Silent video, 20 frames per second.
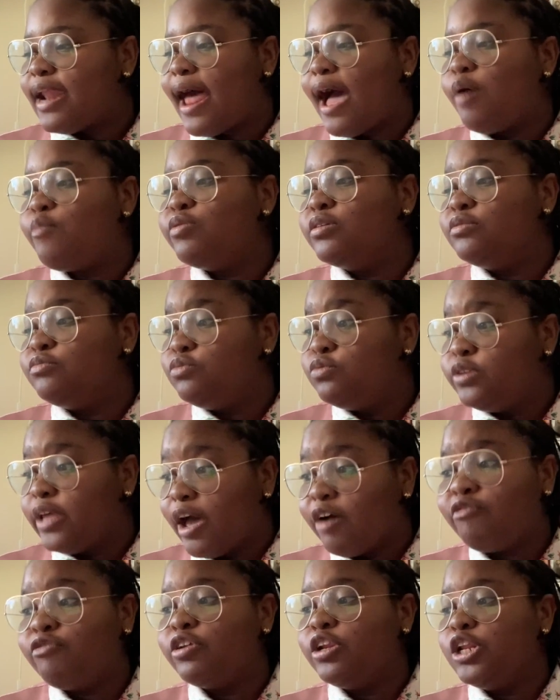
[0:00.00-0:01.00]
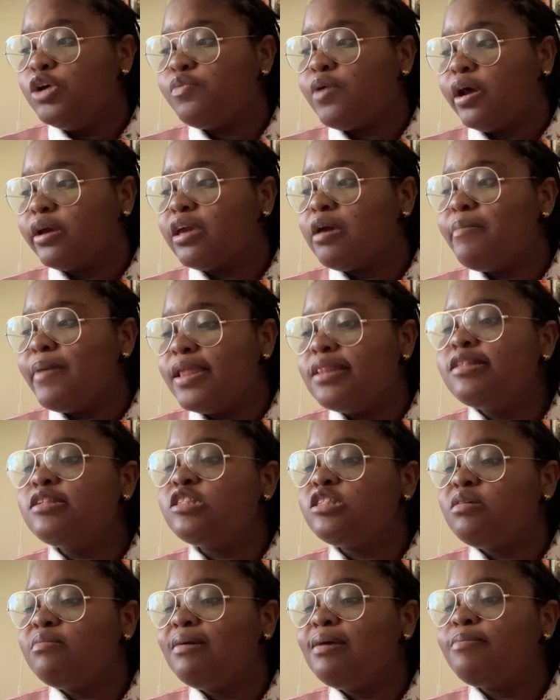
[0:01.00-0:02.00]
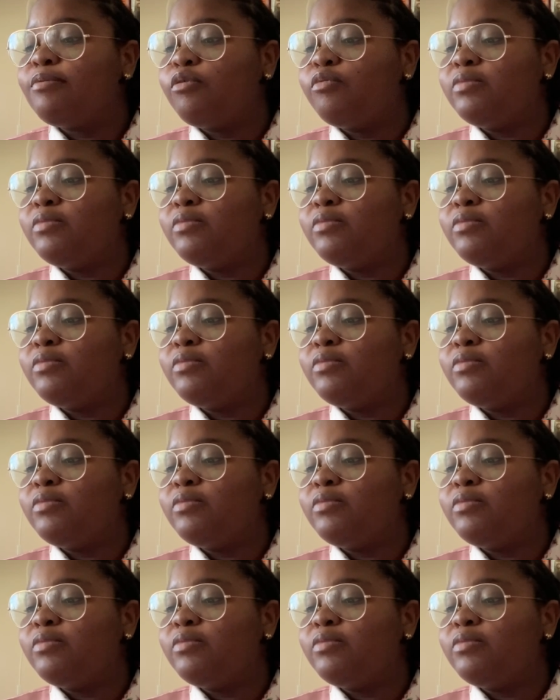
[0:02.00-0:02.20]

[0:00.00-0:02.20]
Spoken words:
I would definitely recommend this to people.